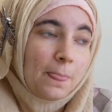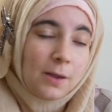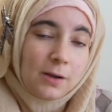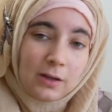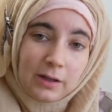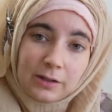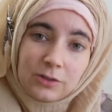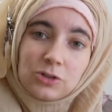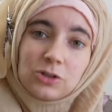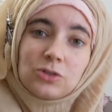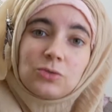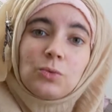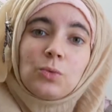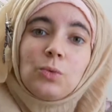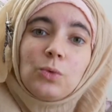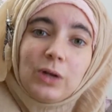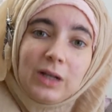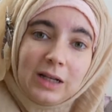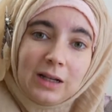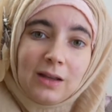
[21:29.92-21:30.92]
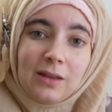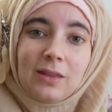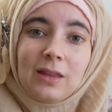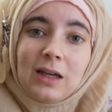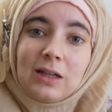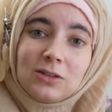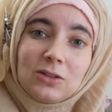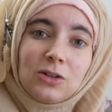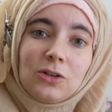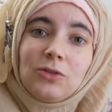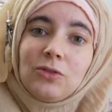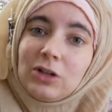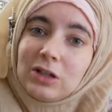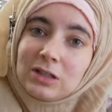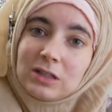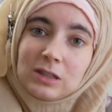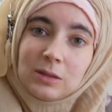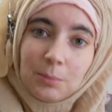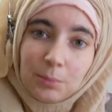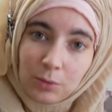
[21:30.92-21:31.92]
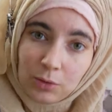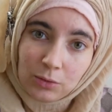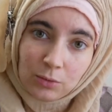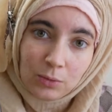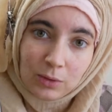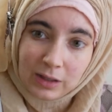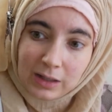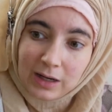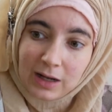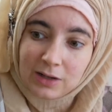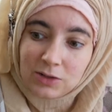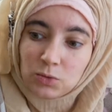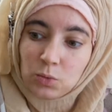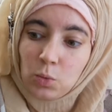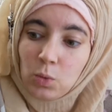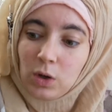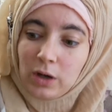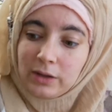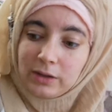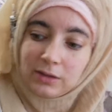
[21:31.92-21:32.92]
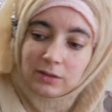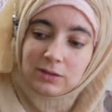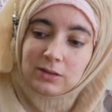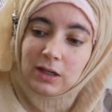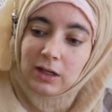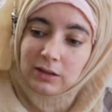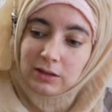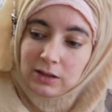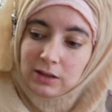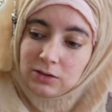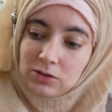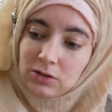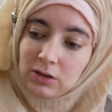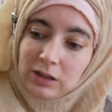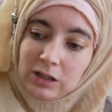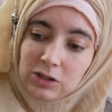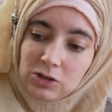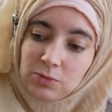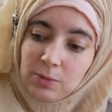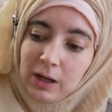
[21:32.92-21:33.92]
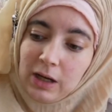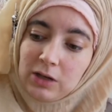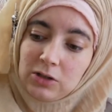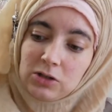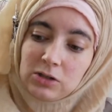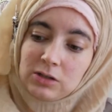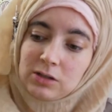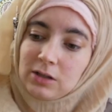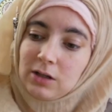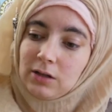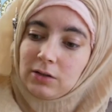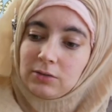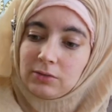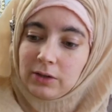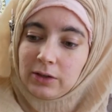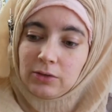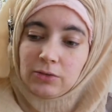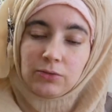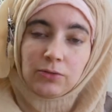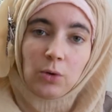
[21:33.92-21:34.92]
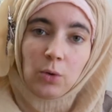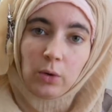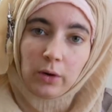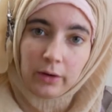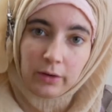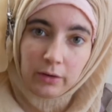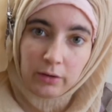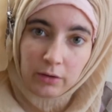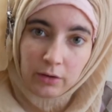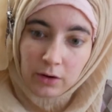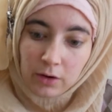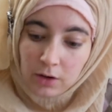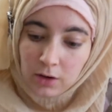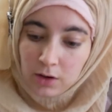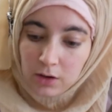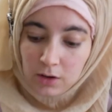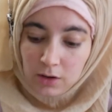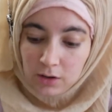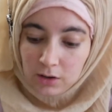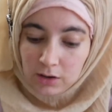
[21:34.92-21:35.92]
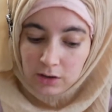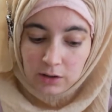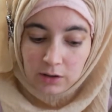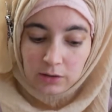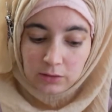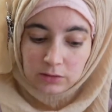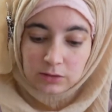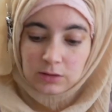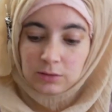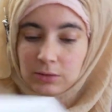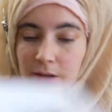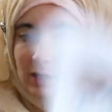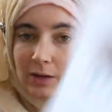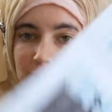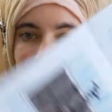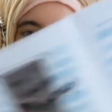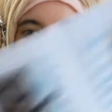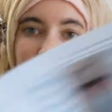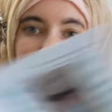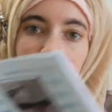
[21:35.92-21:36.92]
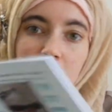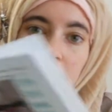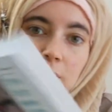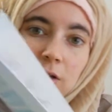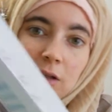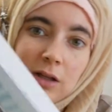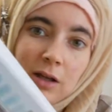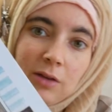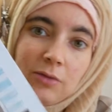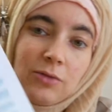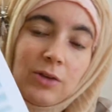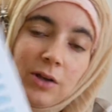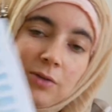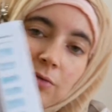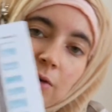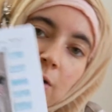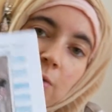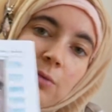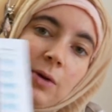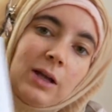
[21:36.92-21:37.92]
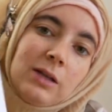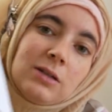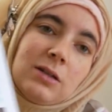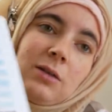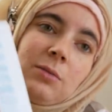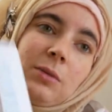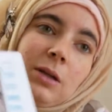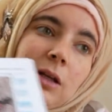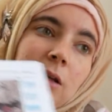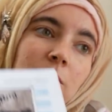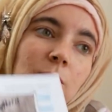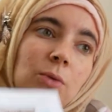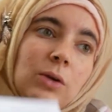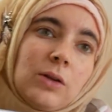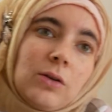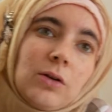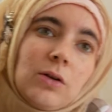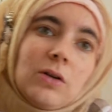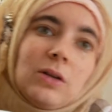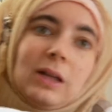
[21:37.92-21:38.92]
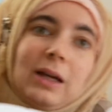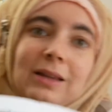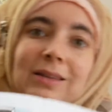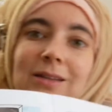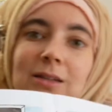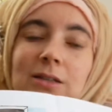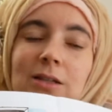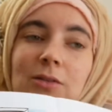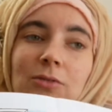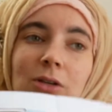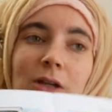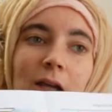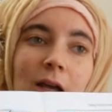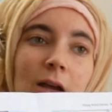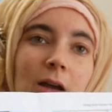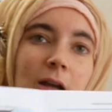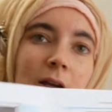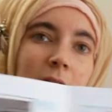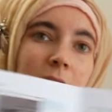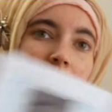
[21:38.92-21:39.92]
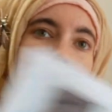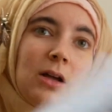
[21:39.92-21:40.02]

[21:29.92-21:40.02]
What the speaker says: like just reading things that are very simple, where it has one sentence on each page instead of like 4. You know, sometimes if I read something with her like this every day,